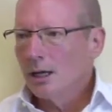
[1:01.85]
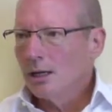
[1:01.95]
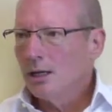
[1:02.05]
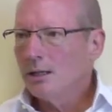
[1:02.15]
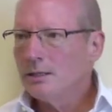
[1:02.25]

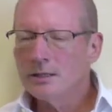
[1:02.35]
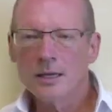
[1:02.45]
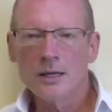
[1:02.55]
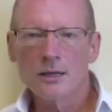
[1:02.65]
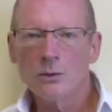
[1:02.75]
he's
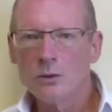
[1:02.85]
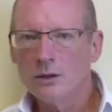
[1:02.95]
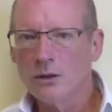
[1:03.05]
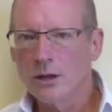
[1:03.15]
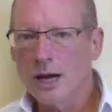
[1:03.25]
there
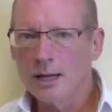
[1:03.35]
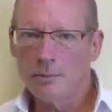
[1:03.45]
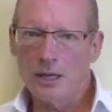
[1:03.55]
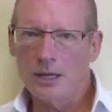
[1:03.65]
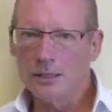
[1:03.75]
with an iPad